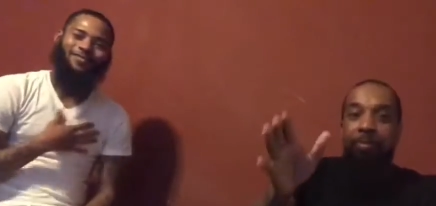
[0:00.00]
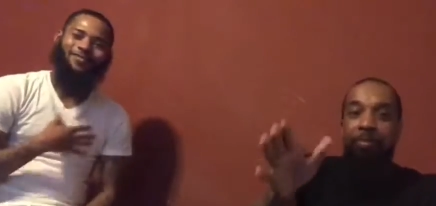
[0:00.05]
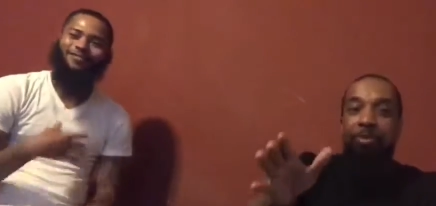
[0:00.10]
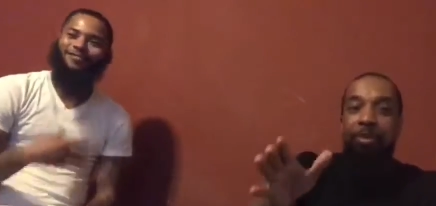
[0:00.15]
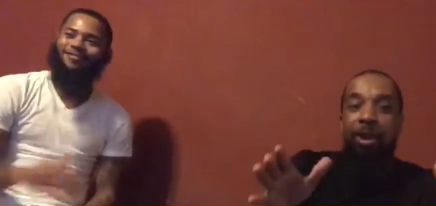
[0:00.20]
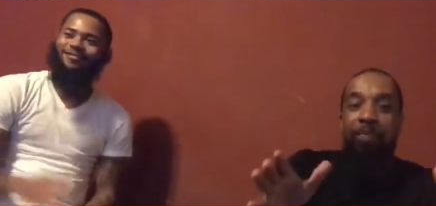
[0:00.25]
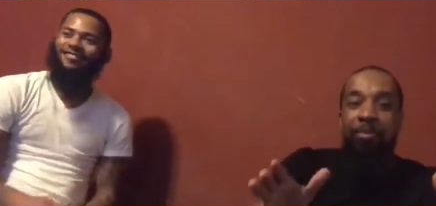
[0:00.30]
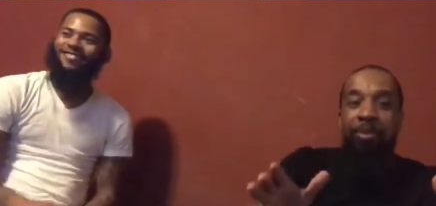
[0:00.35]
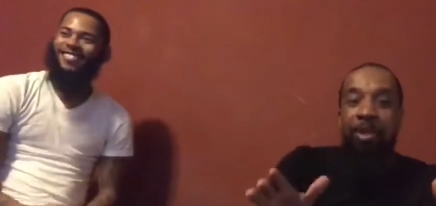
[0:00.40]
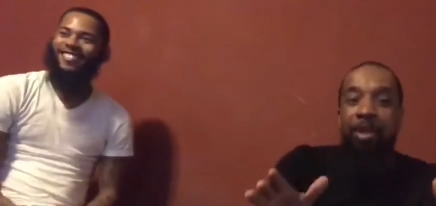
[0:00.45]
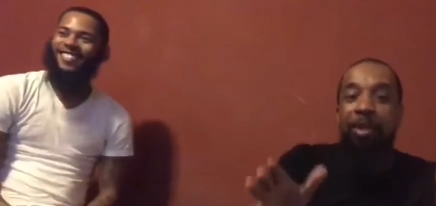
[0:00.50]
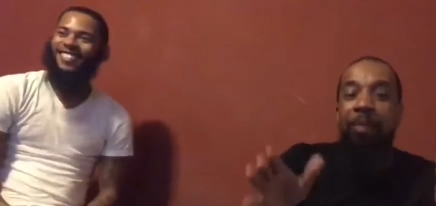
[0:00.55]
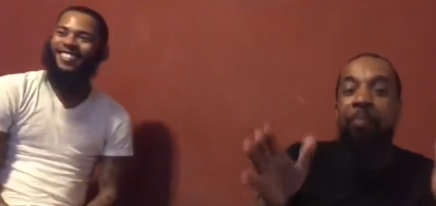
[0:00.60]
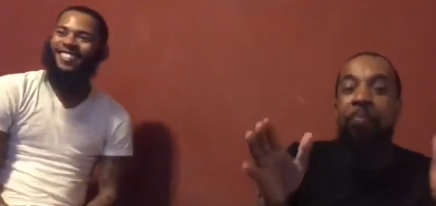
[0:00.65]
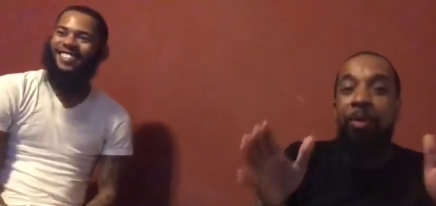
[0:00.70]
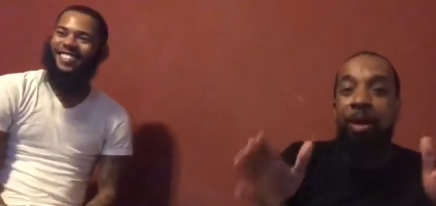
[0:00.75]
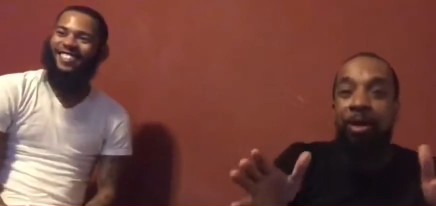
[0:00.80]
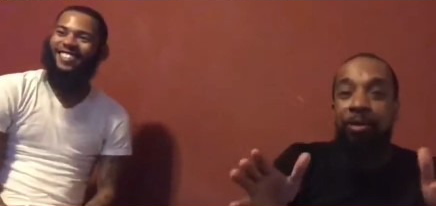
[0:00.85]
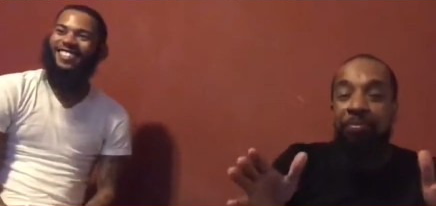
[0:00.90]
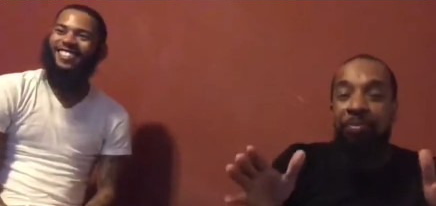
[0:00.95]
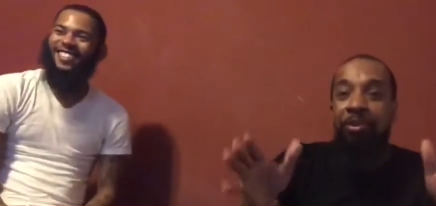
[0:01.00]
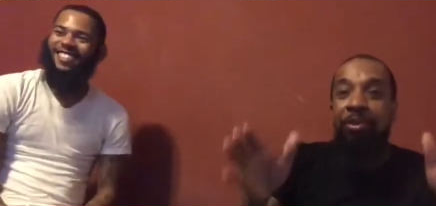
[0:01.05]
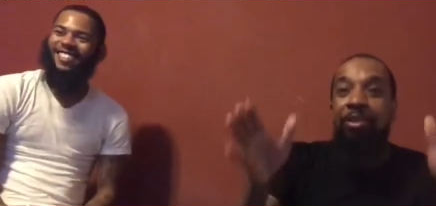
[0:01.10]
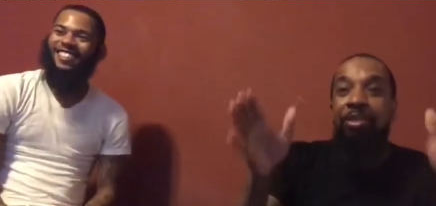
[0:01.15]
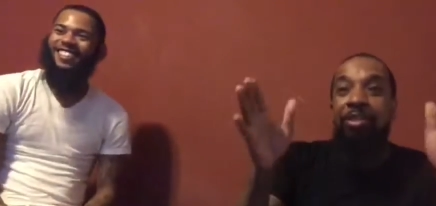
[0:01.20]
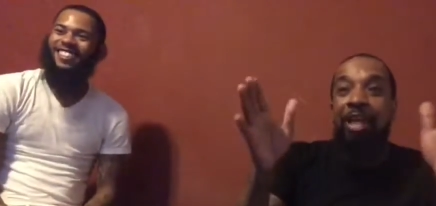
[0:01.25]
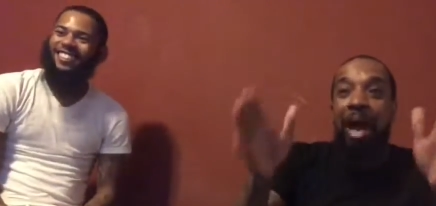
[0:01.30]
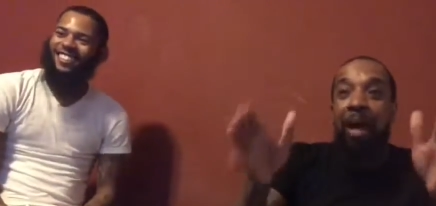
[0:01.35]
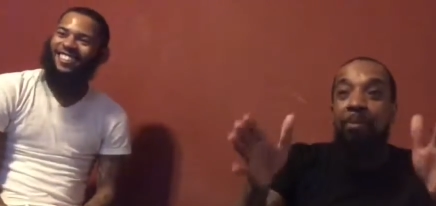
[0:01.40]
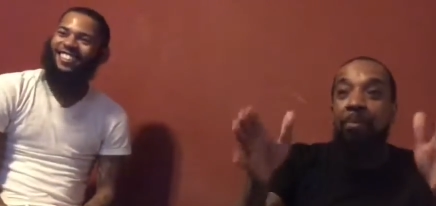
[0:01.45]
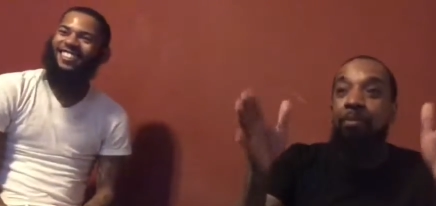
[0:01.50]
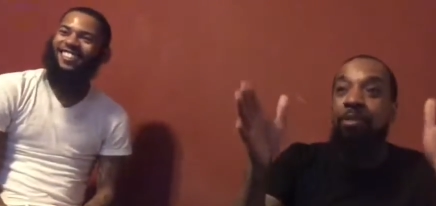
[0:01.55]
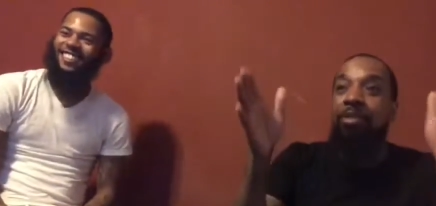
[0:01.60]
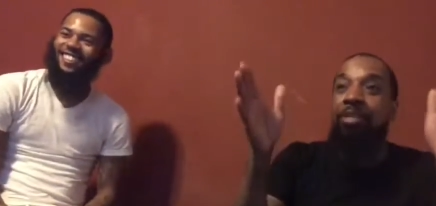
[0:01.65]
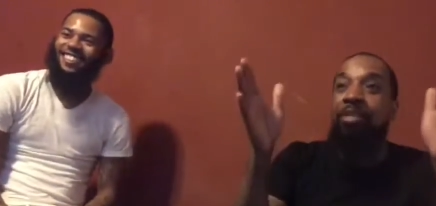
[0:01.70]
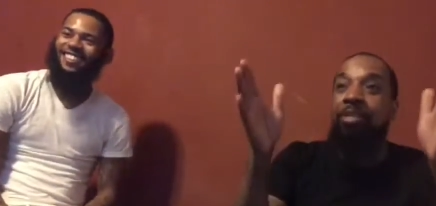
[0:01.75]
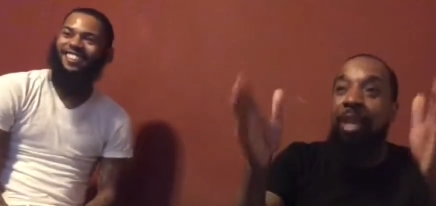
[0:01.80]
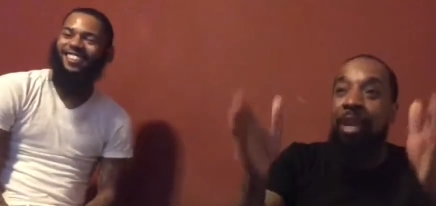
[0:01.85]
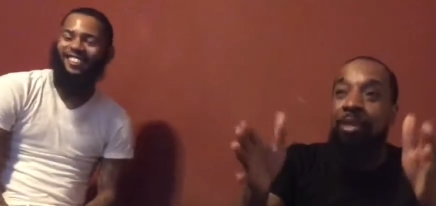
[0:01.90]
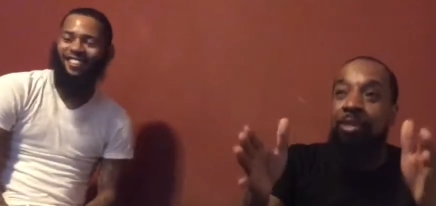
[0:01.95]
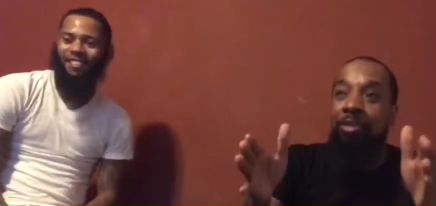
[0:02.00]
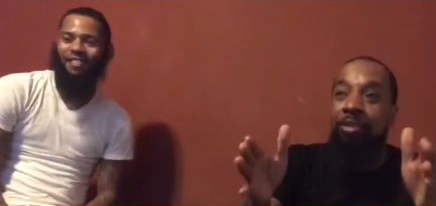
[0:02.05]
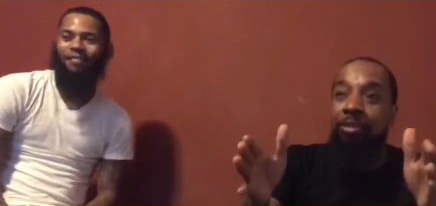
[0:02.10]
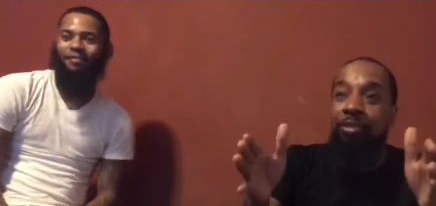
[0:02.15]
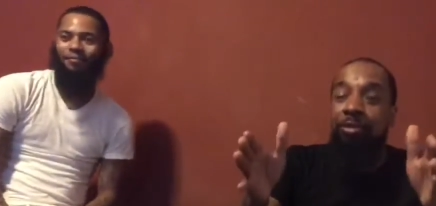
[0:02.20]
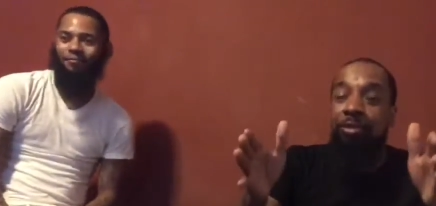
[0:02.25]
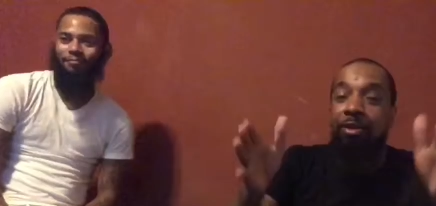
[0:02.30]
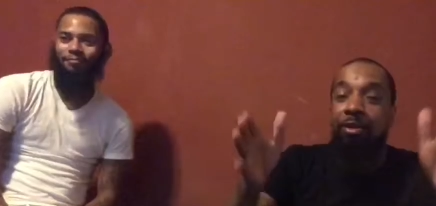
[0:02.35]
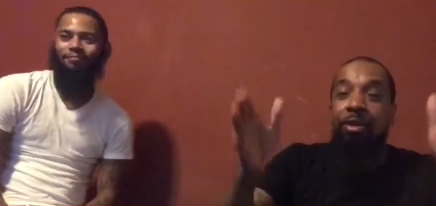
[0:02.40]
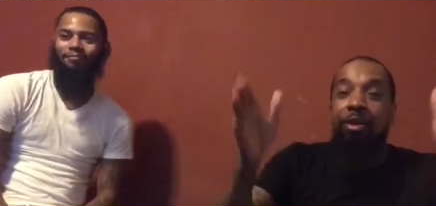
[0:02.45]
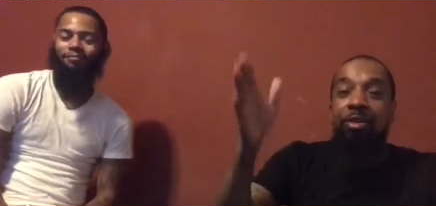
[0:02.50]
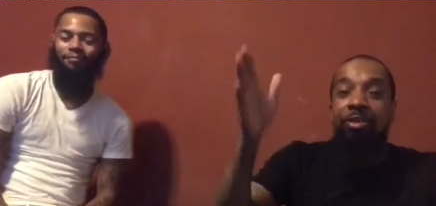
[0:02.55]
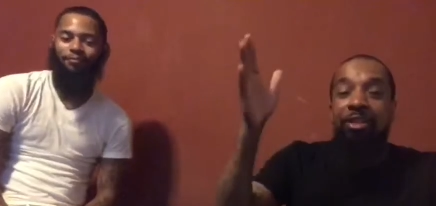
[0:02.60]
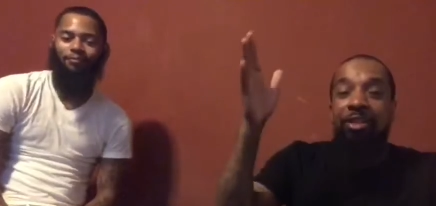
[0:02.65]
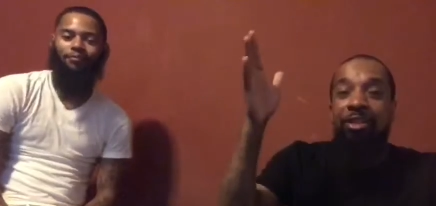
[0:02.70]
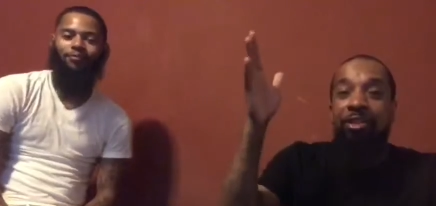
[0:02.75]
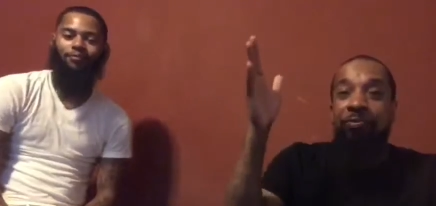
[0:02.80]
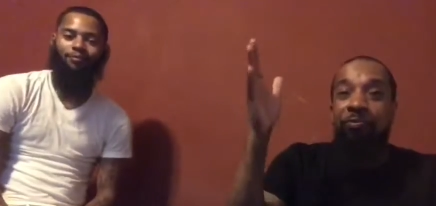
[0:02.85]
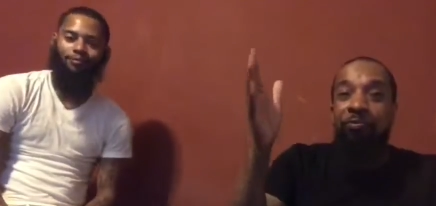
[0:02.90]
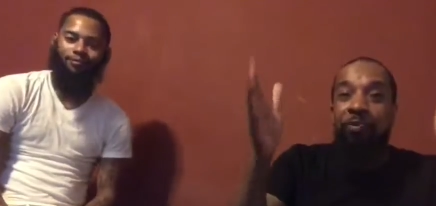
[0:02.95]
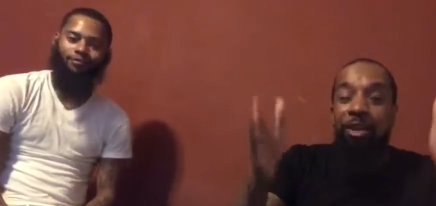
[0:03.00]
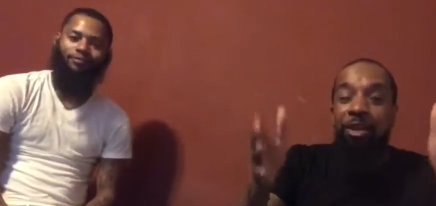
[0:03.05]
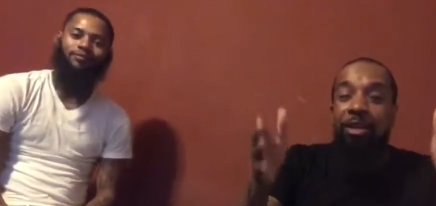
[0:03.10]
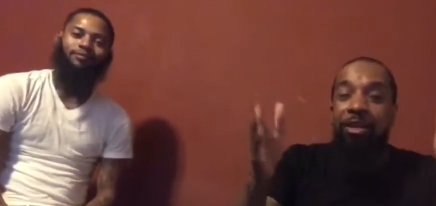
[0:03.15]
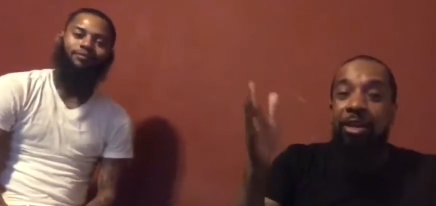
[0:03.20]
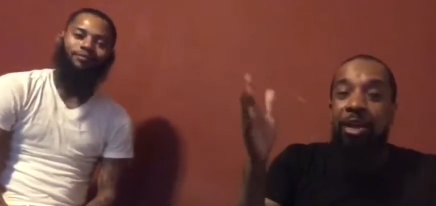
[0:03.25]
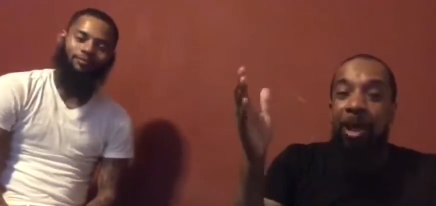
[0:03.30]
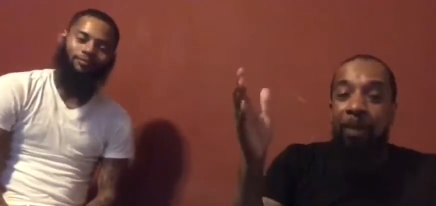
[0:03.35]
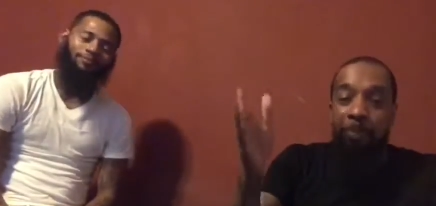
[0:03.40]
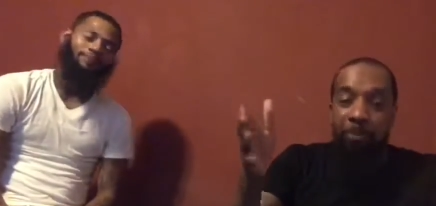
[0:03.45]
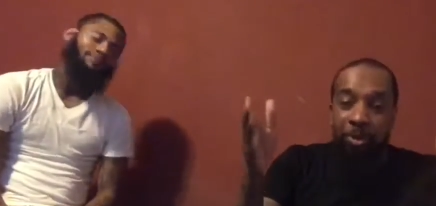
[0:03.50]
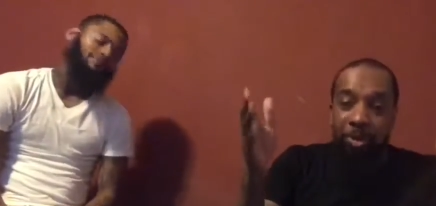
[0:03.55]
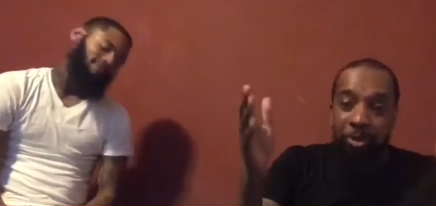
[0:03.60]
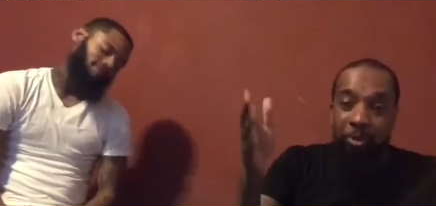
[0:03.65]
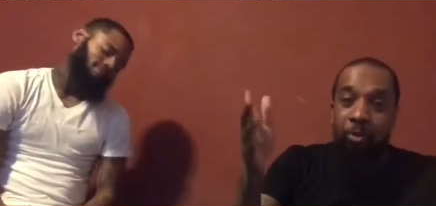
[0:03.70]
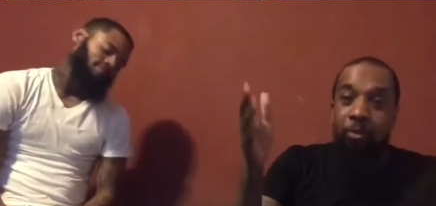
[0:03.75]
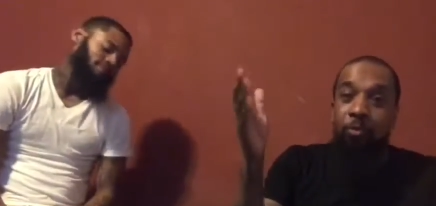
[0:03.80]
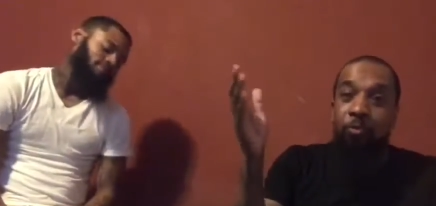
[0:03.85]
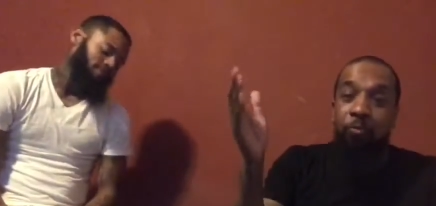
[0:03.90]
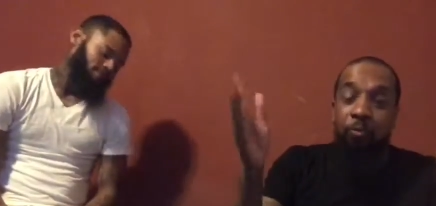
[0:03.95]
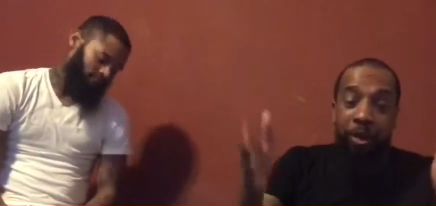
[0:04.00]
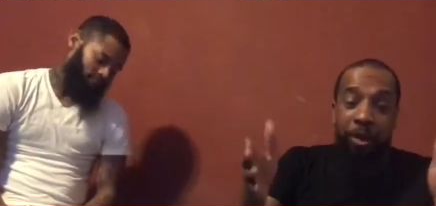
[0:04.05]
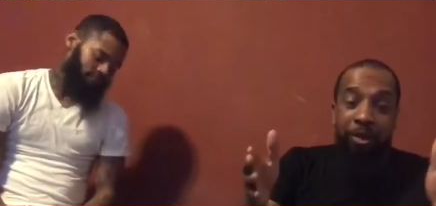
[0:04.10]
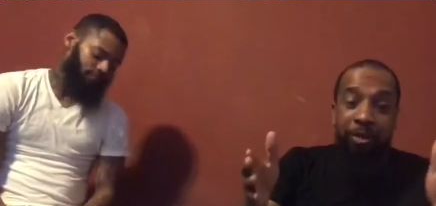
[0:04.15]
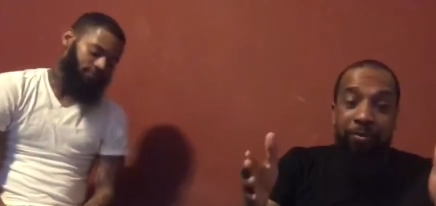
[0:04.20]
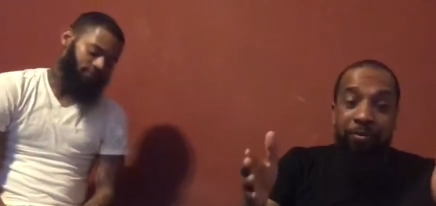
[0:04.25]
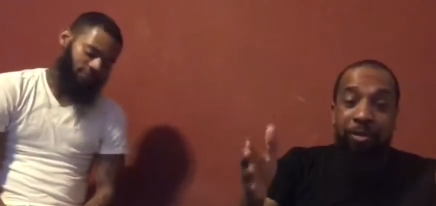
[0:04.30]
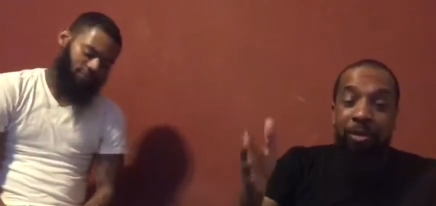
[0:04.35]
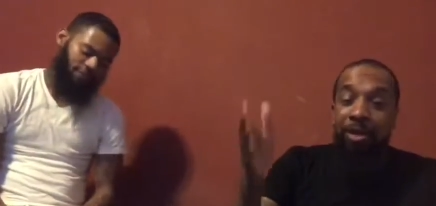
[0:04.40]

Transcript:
Speaker 1: you know what I'm saying? But Tommy was a gangster since fucking episode one.